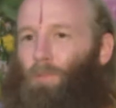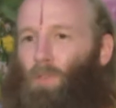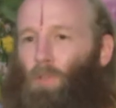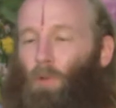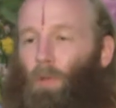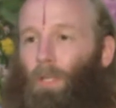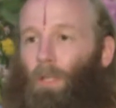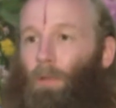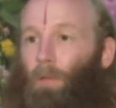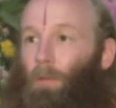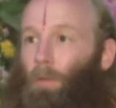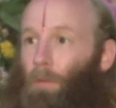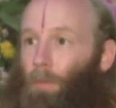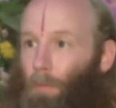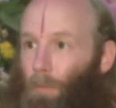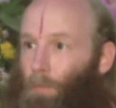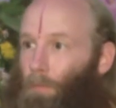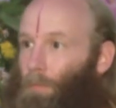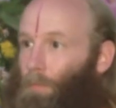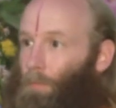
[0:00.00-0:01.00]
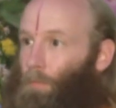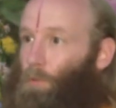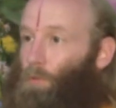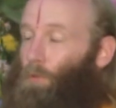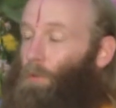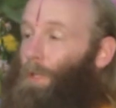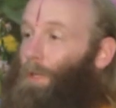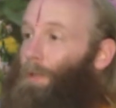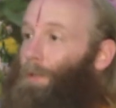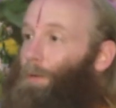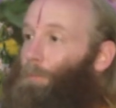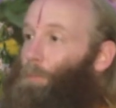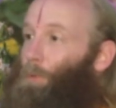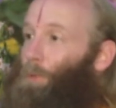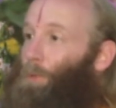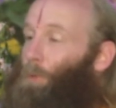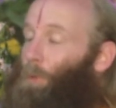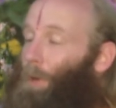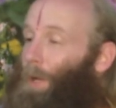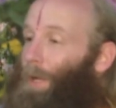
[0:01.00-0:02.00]
So he treated him
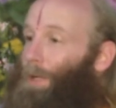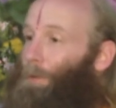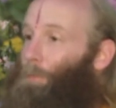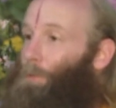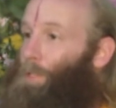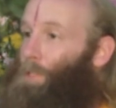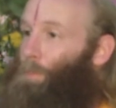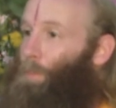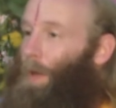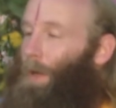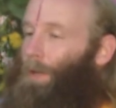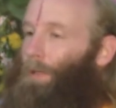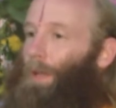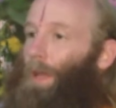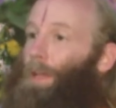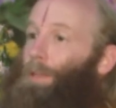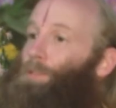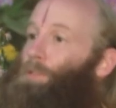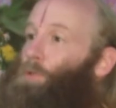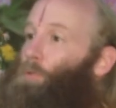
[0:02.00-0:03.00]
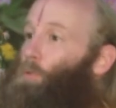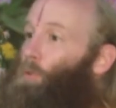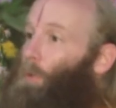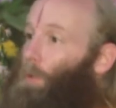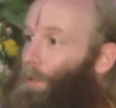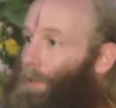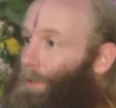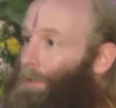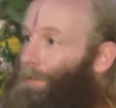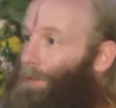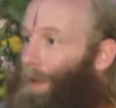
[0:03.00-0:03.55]
with great respect, as you would,